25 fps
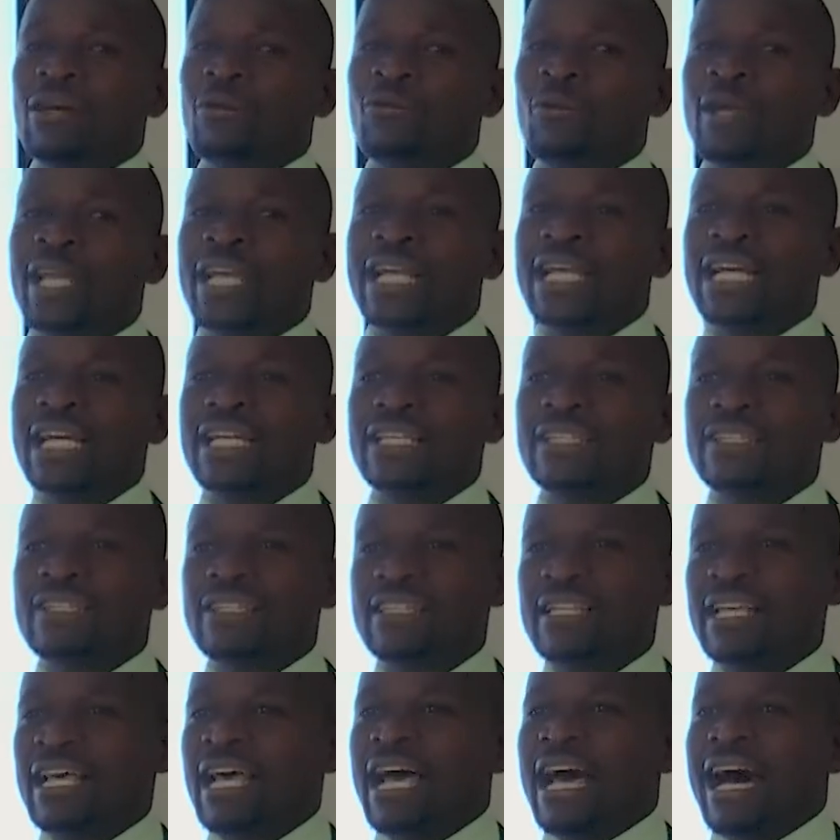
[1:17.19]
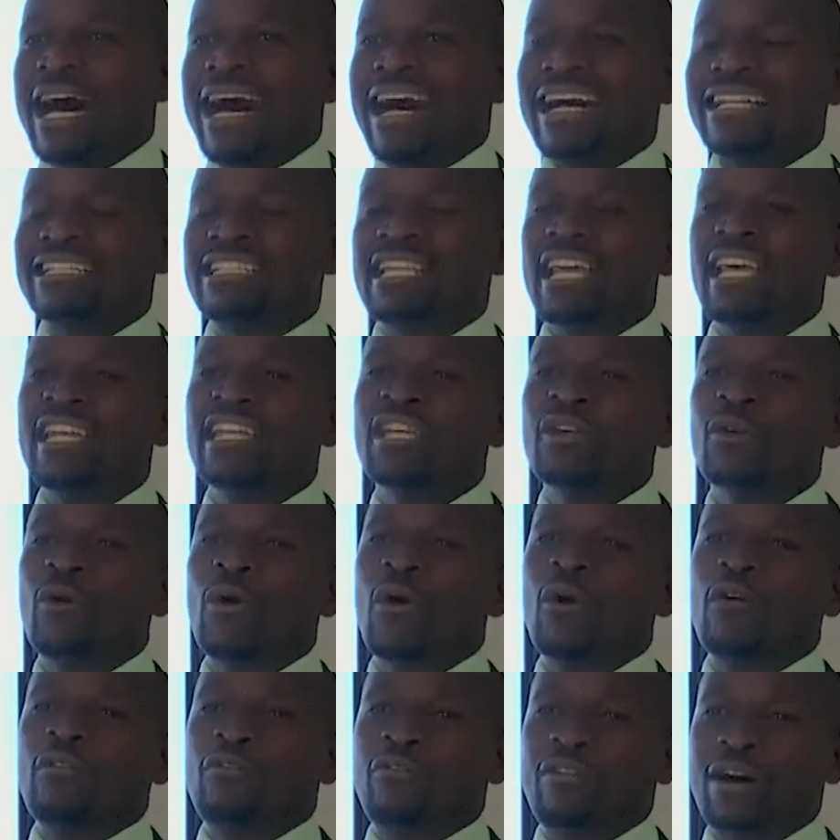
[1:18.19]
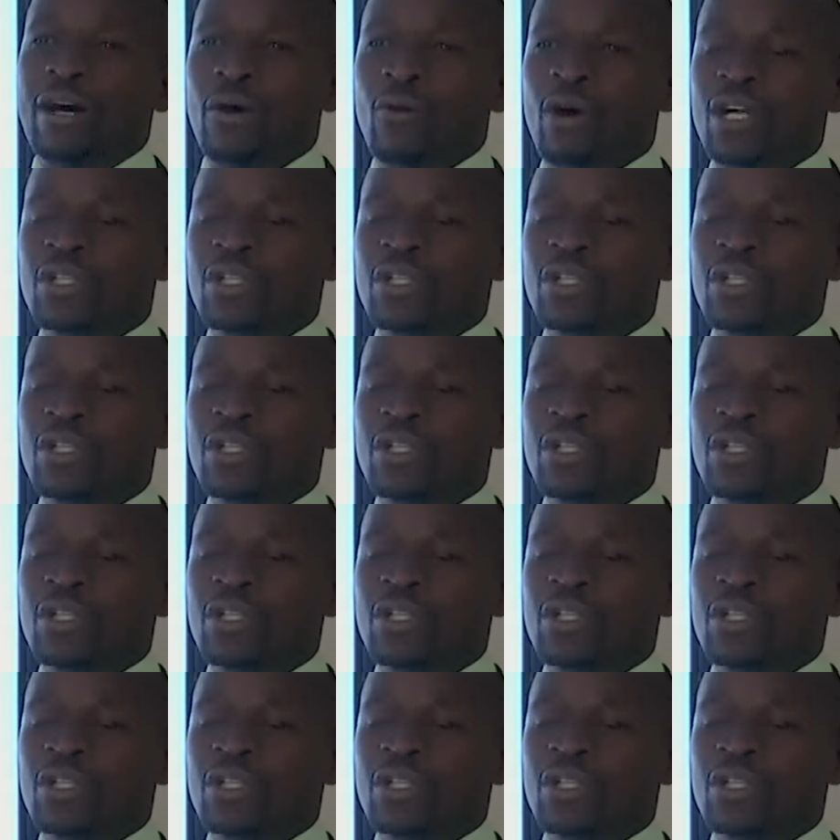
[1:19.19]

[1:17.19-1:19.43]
workers are turning over,